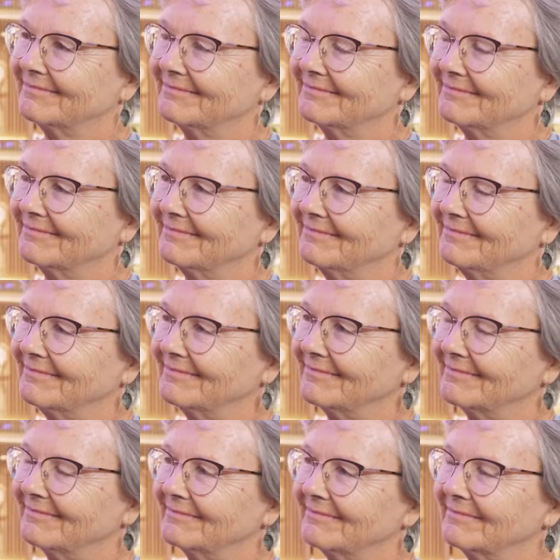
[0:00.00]

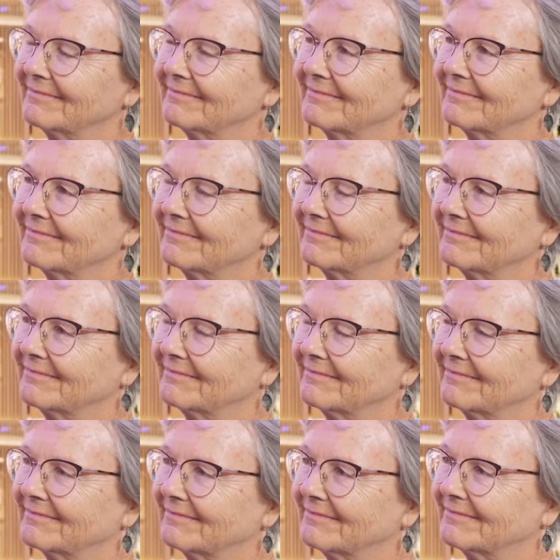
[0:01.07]

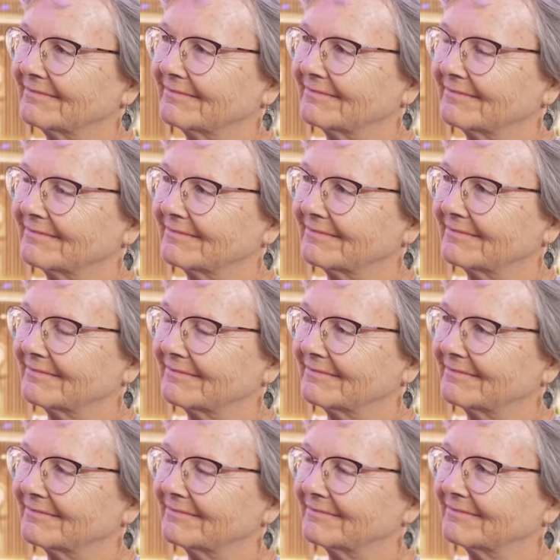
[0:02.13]

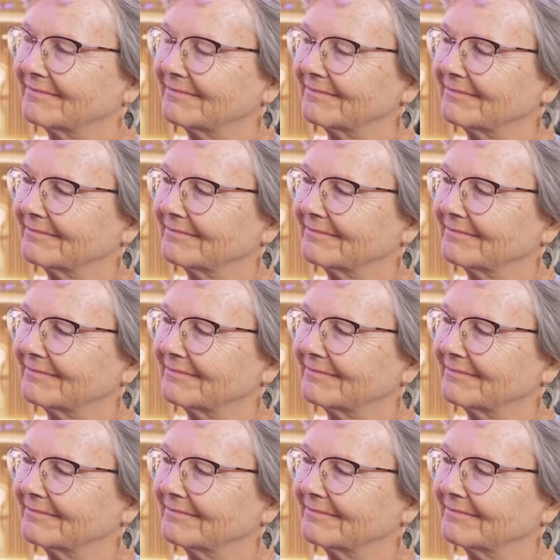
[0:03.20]
This person isn't speaking.